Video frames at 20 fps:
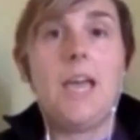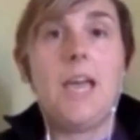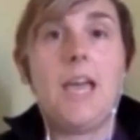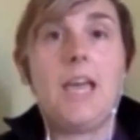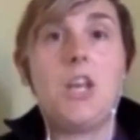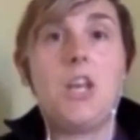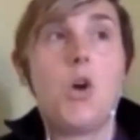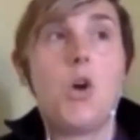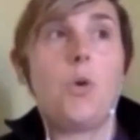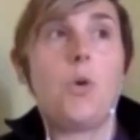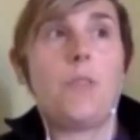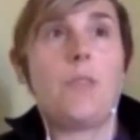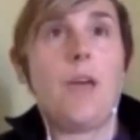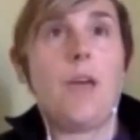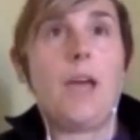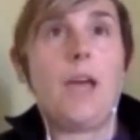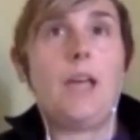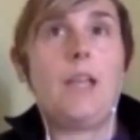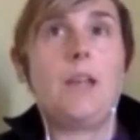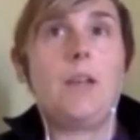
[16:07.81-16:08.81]
and knowing
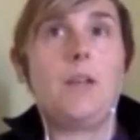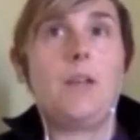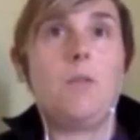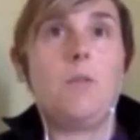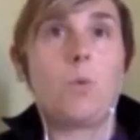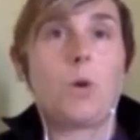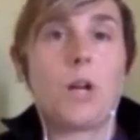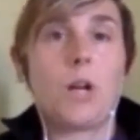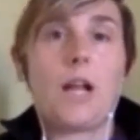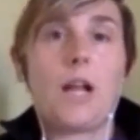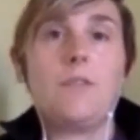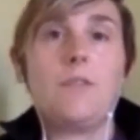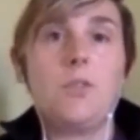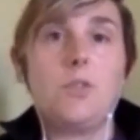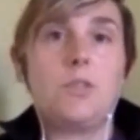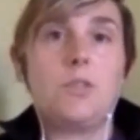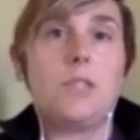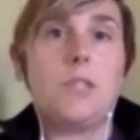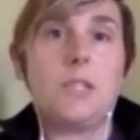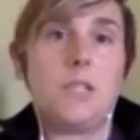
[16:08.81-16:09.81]
that we're kind of
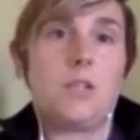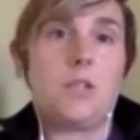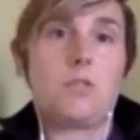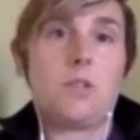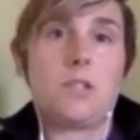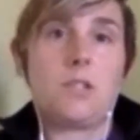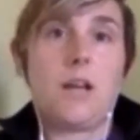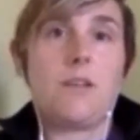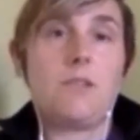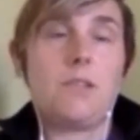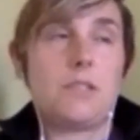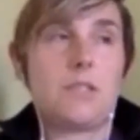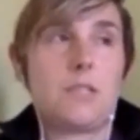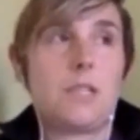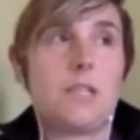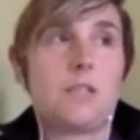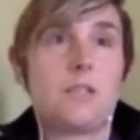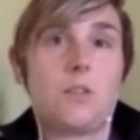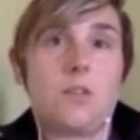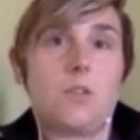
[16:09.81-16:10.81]
using the district
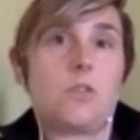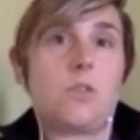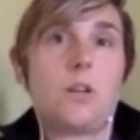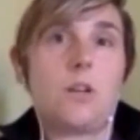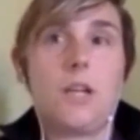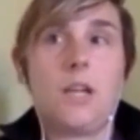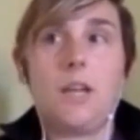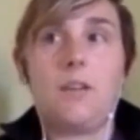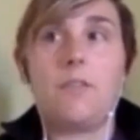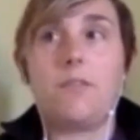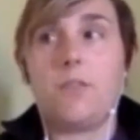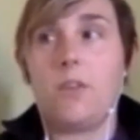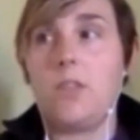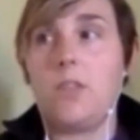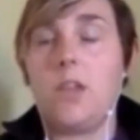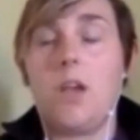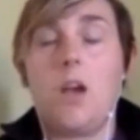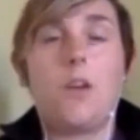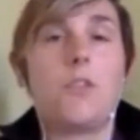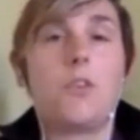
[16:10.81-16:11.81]
obviously as a surrogate for
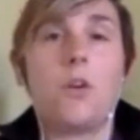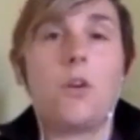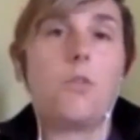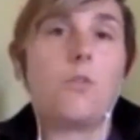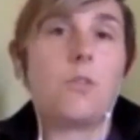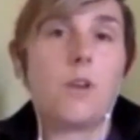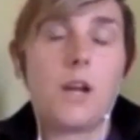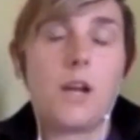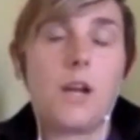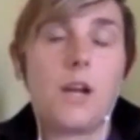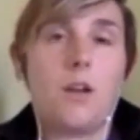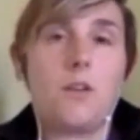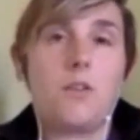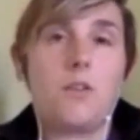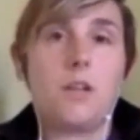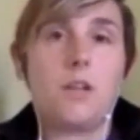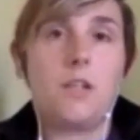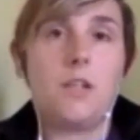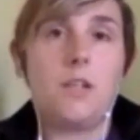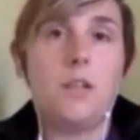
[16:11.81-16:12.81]
the other over
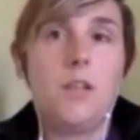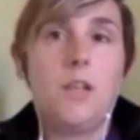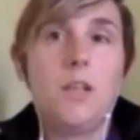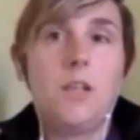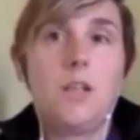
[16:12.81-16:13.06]
800